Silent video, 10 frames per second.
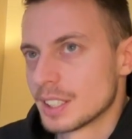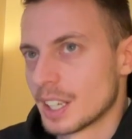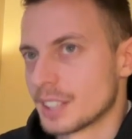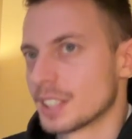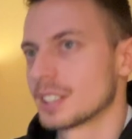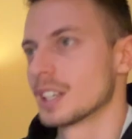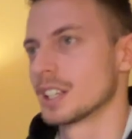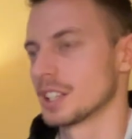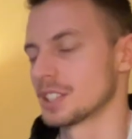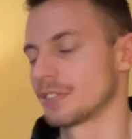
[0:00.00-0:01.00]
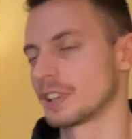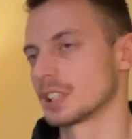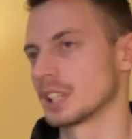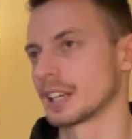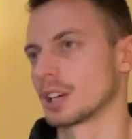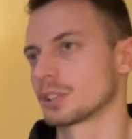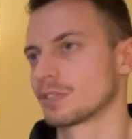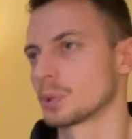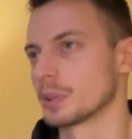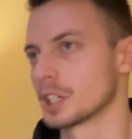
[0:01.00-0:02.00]
got it. There's definitely like a lot
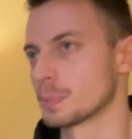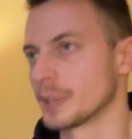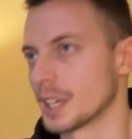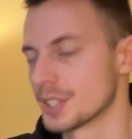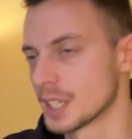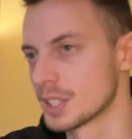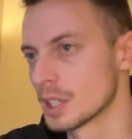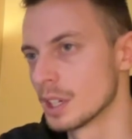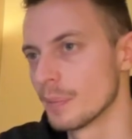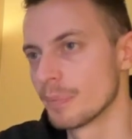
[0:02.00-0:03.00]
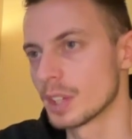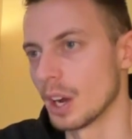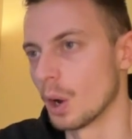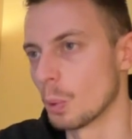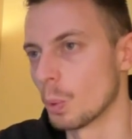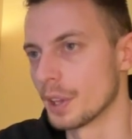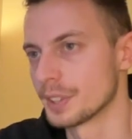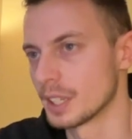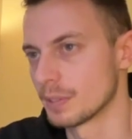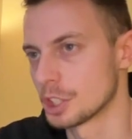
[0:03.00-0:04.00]
of cool experiences. One
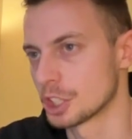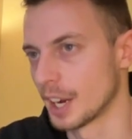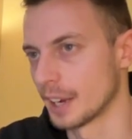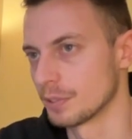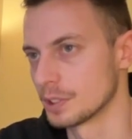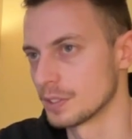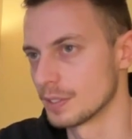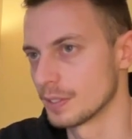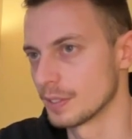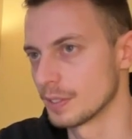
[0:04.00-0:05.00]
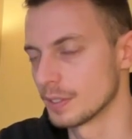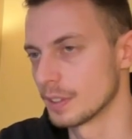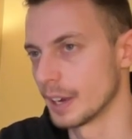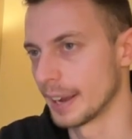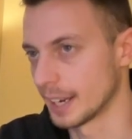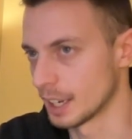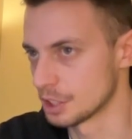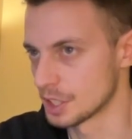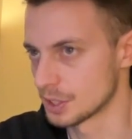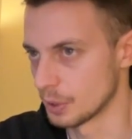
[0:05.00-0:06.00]
thing which I would again
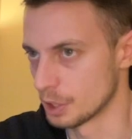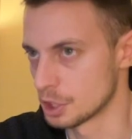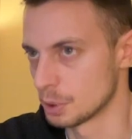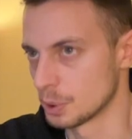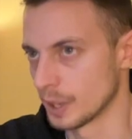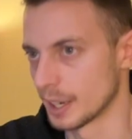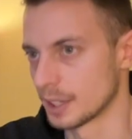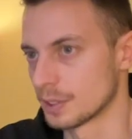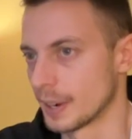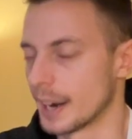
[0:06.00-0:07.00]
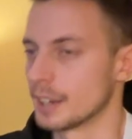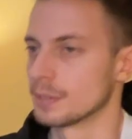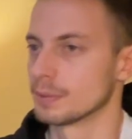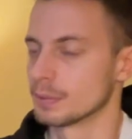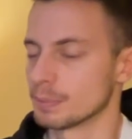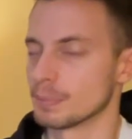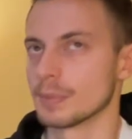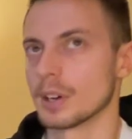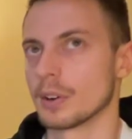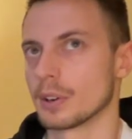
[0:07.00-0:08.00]
just urge you to like try
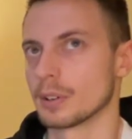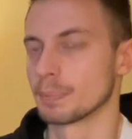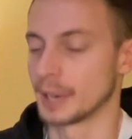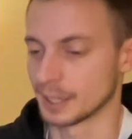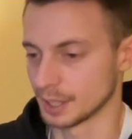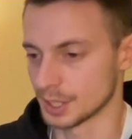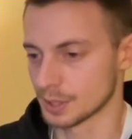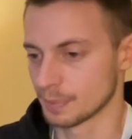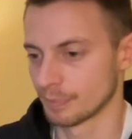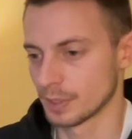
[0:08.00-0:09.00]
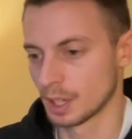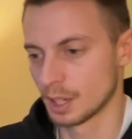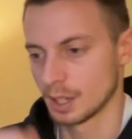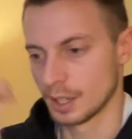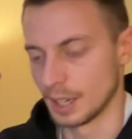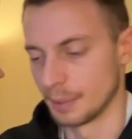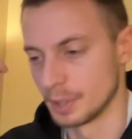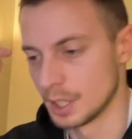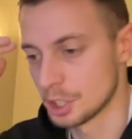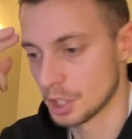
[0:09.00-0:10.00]
practice. I'm
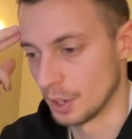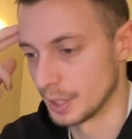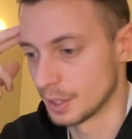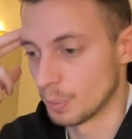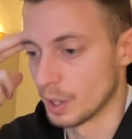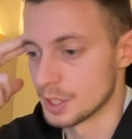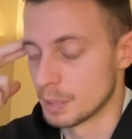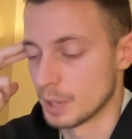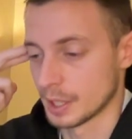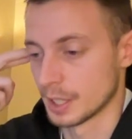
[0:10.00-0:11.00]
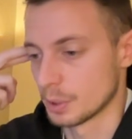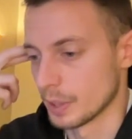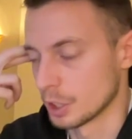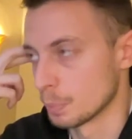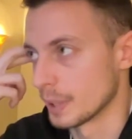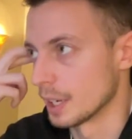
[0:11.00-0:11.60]
really sure that once the market going to be